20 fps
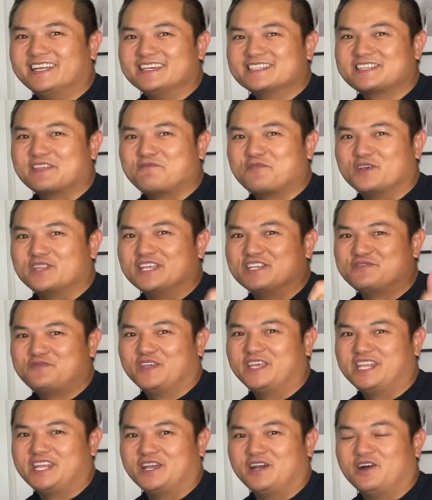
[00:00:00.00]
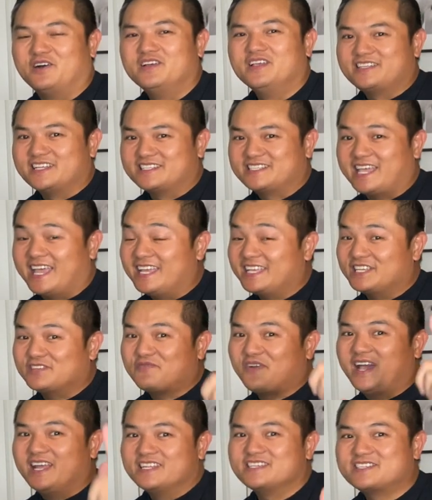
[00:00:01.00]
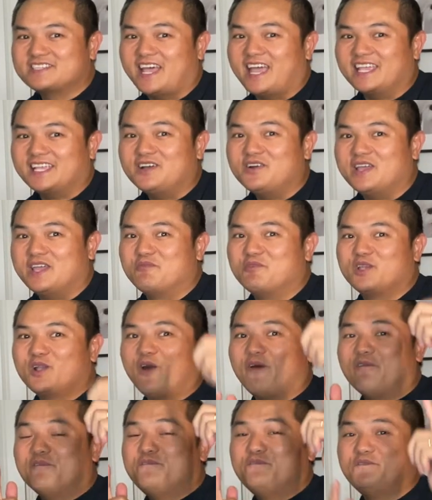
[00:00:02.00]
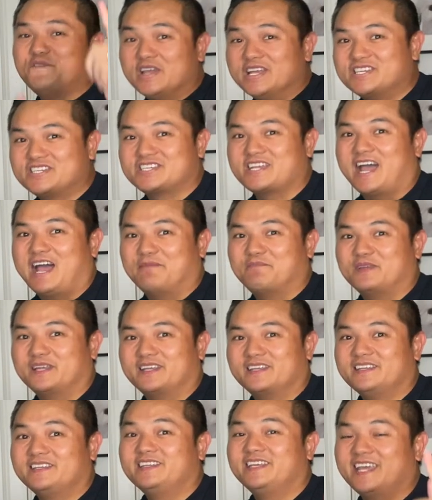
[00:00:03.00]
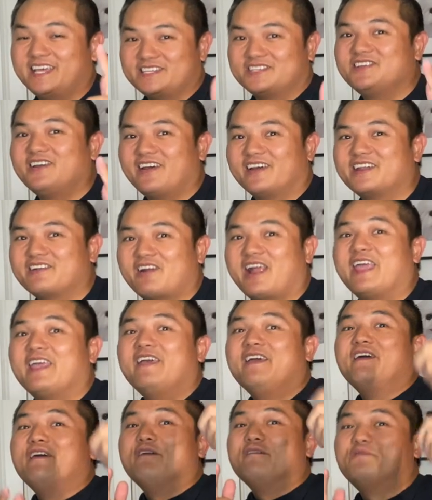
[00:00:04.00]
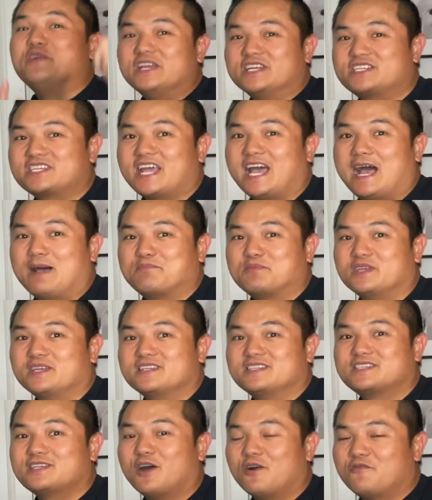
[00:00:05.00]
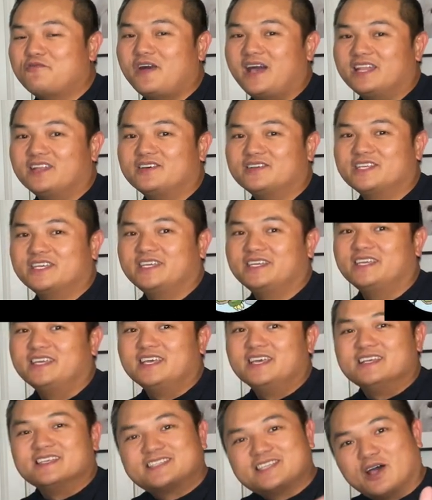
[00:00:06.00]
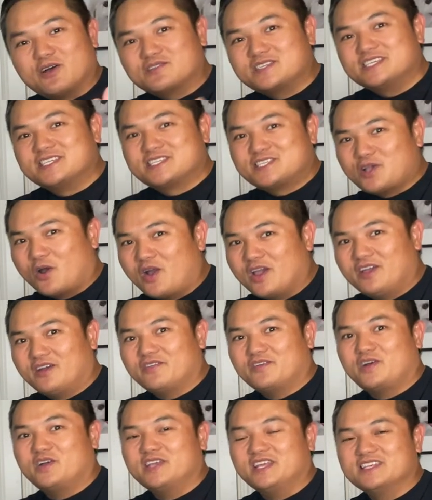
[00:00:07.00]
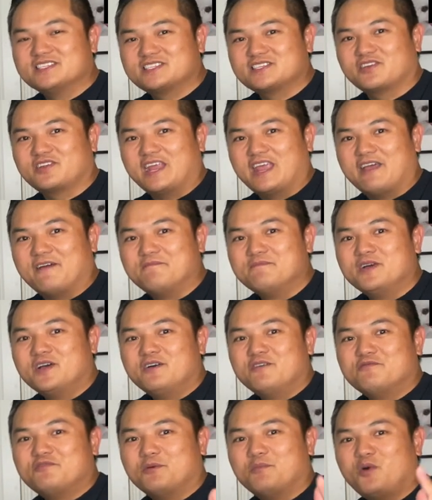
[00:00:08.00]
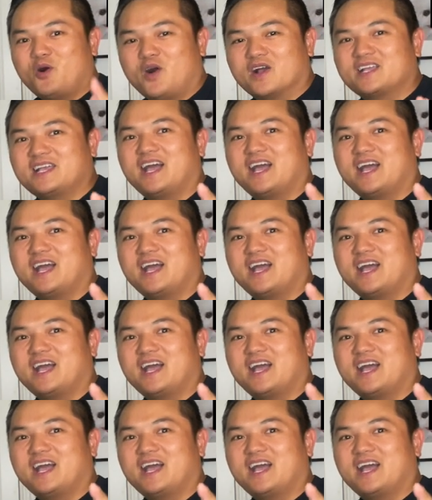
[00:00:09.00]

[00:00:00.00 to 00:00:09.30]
does it for this video. The tank is finally cycled and we're going fish shopping. Yes, you heard it right. Fish shopping. So follow the Salty Soil on Instagram for more